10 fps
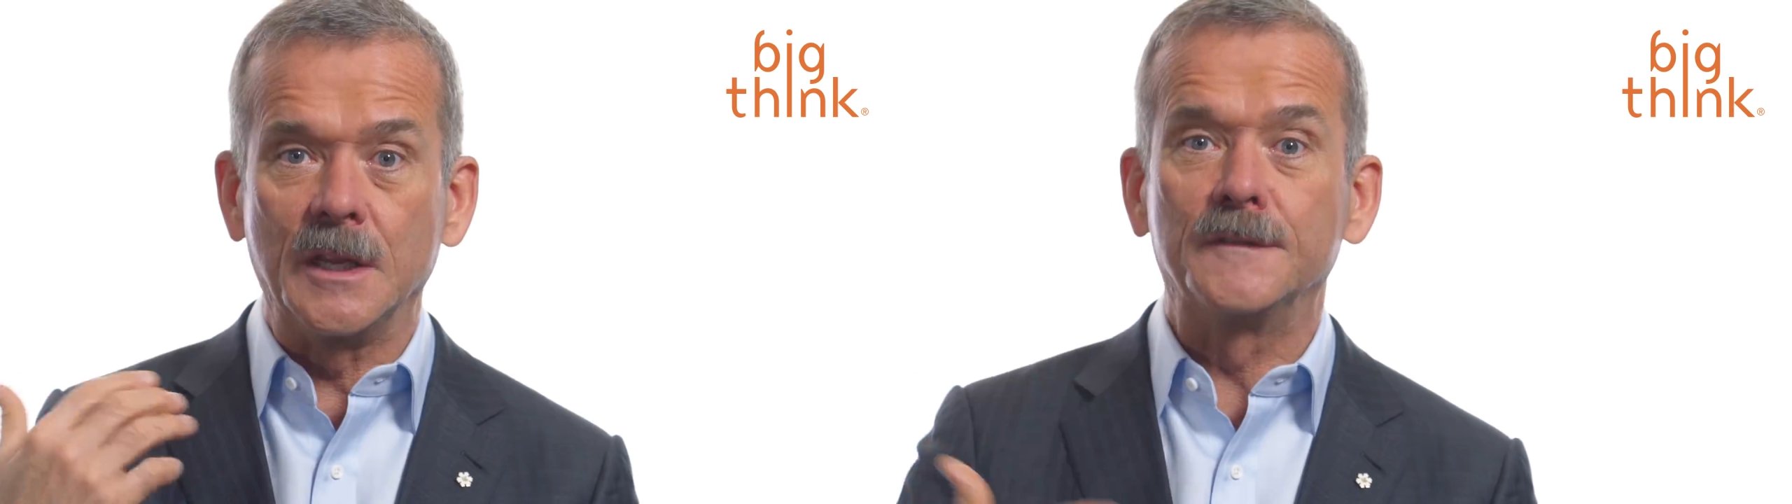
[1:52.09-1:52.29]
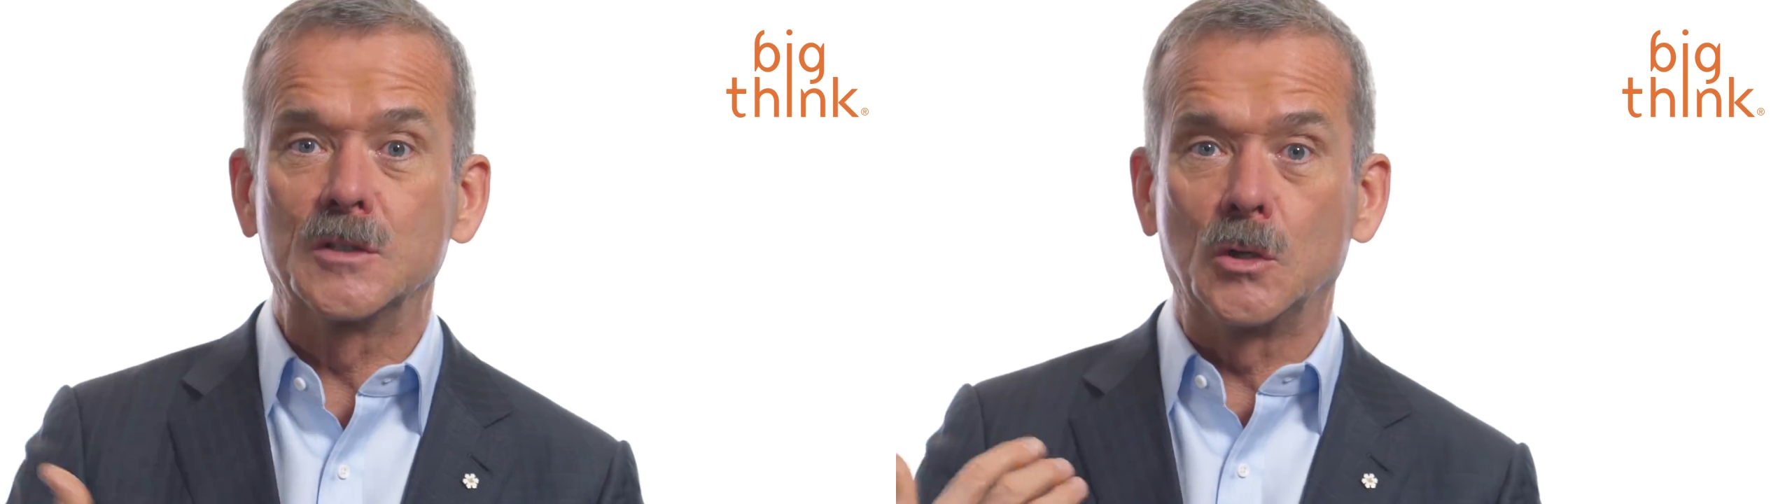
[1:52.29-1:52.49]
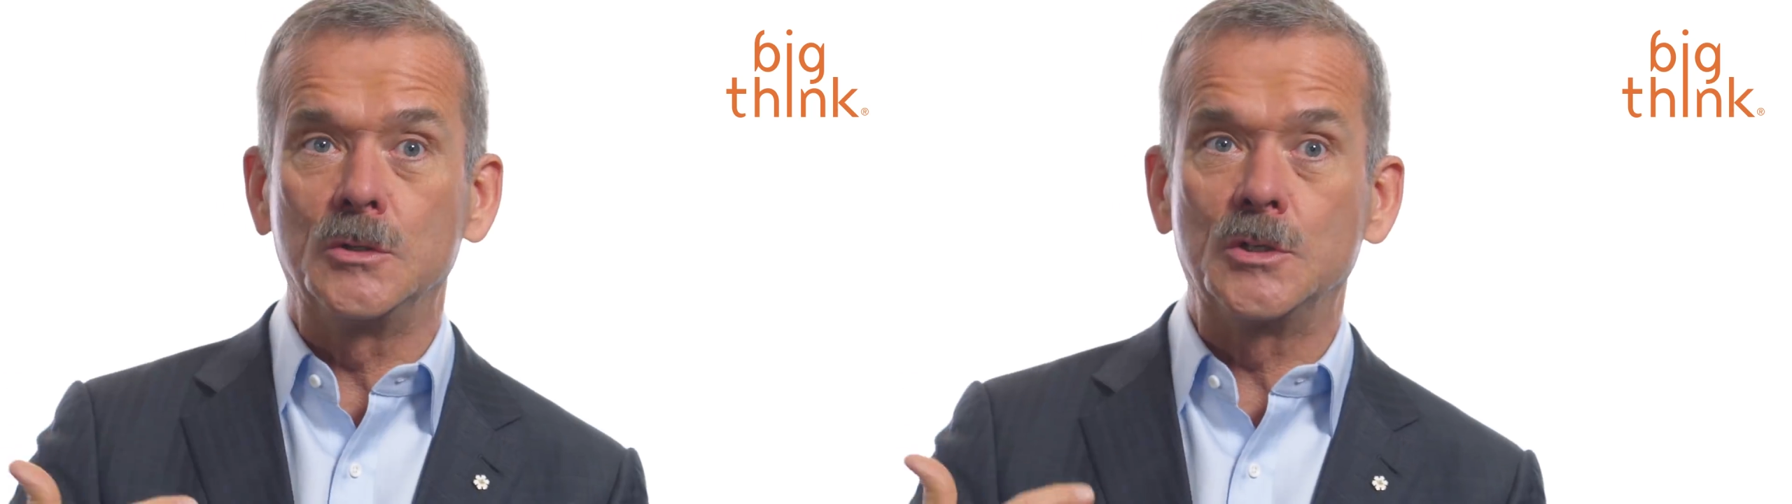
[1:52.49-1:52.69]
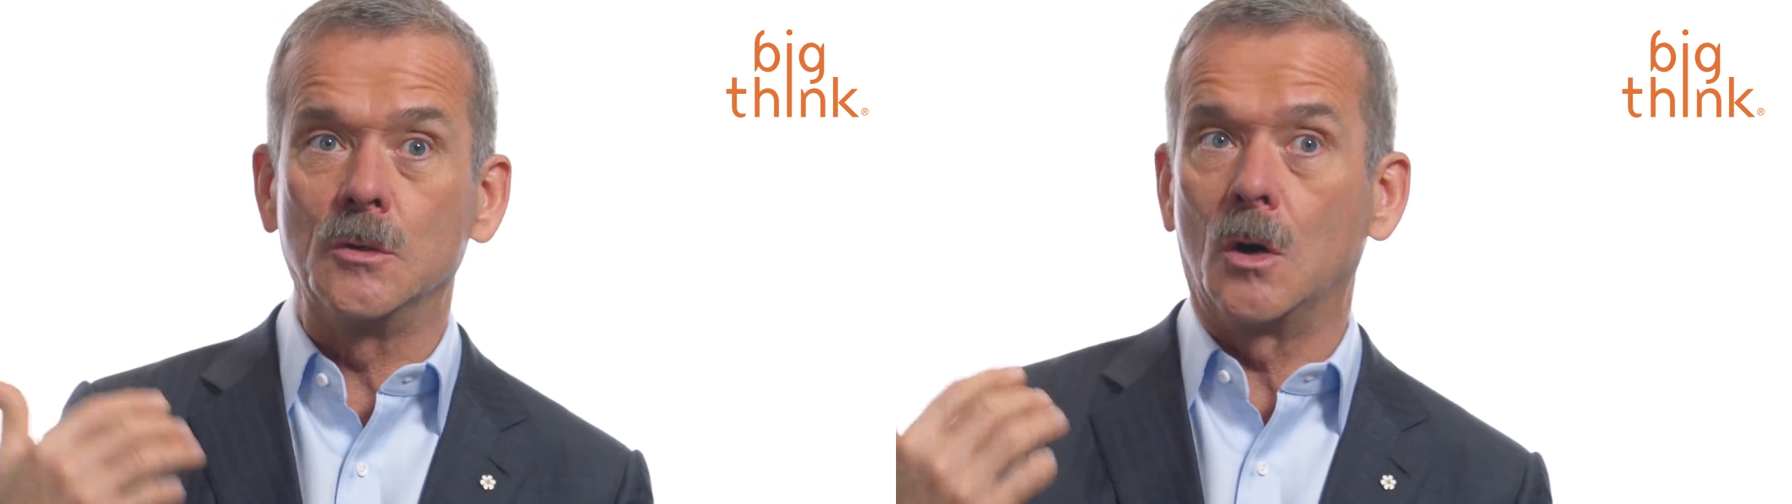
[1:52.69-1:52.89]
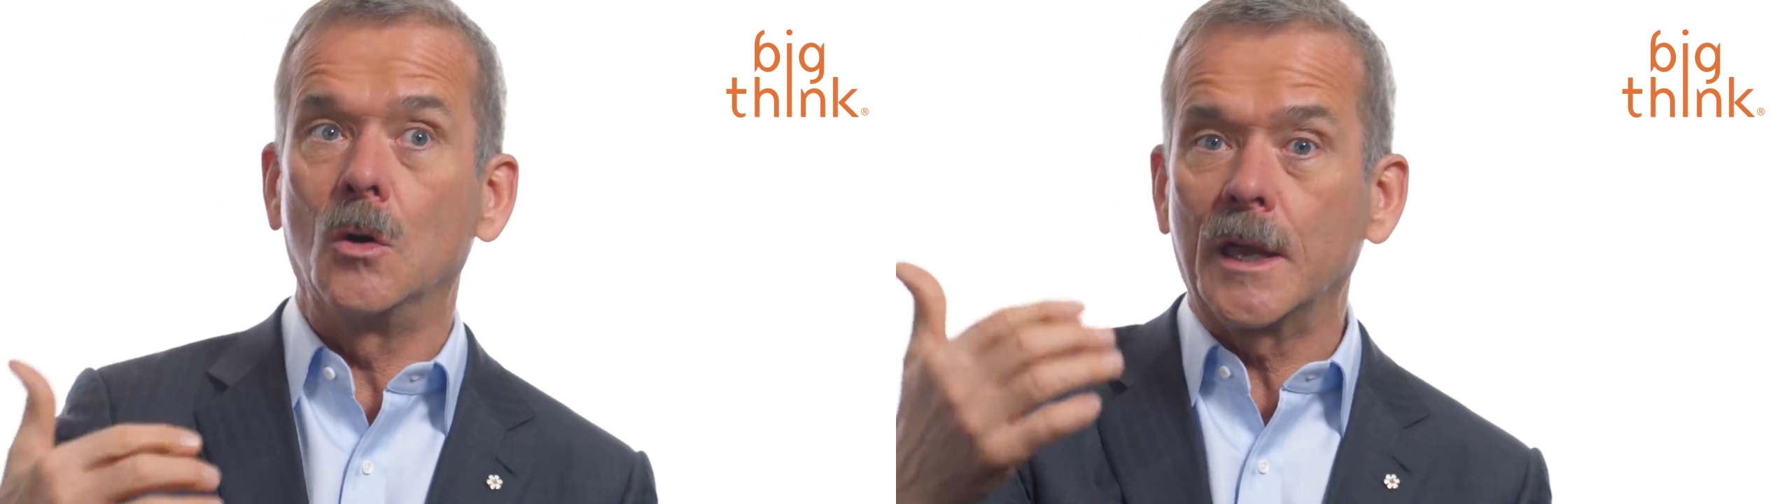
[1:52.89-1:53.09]
They've told
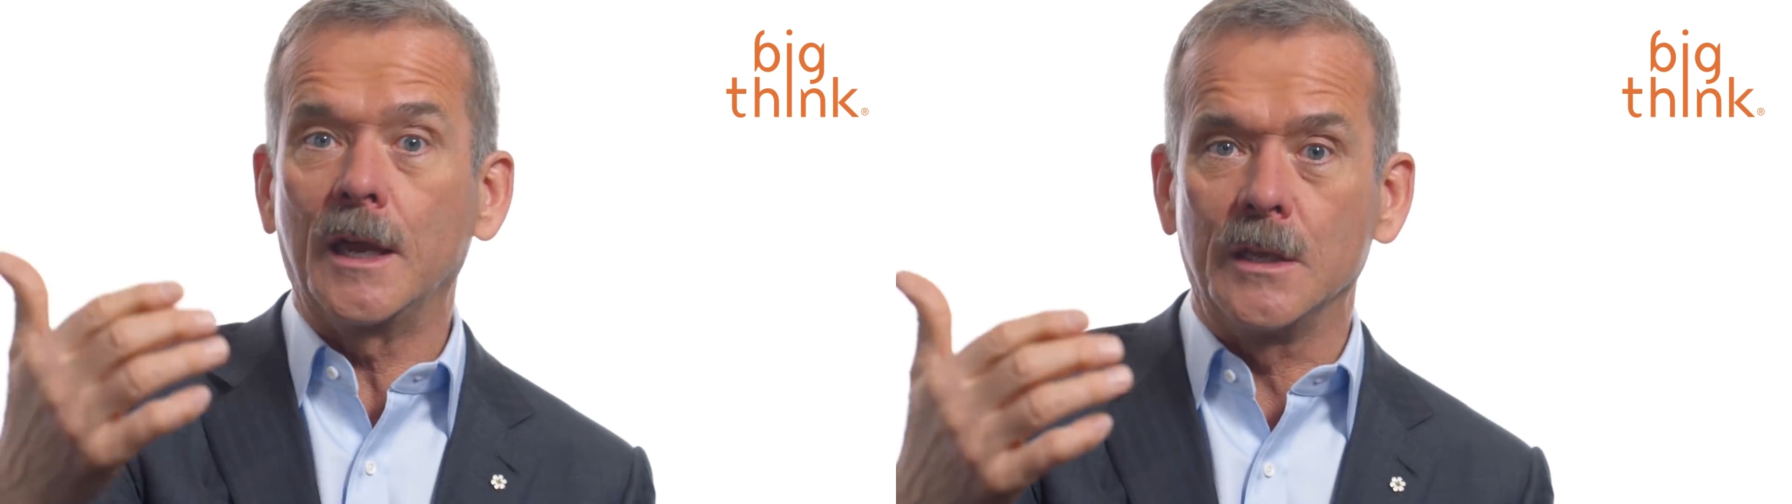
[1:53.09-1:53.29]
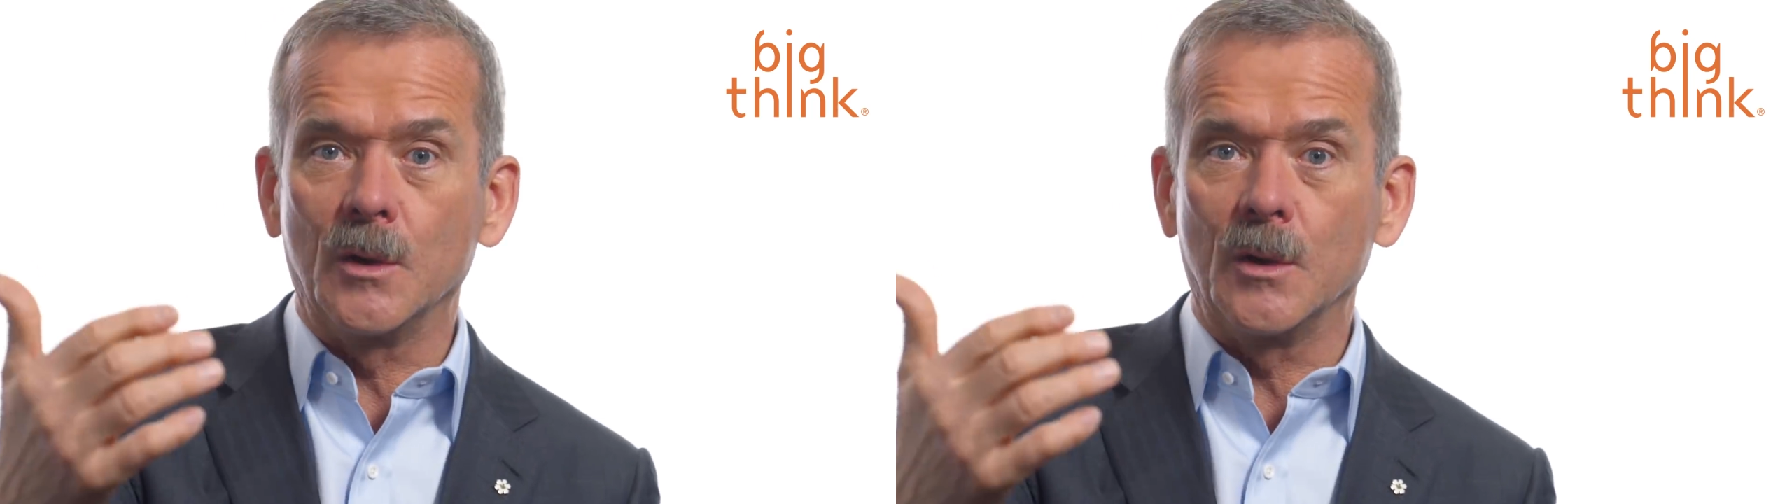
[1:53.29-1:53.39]
you, okay,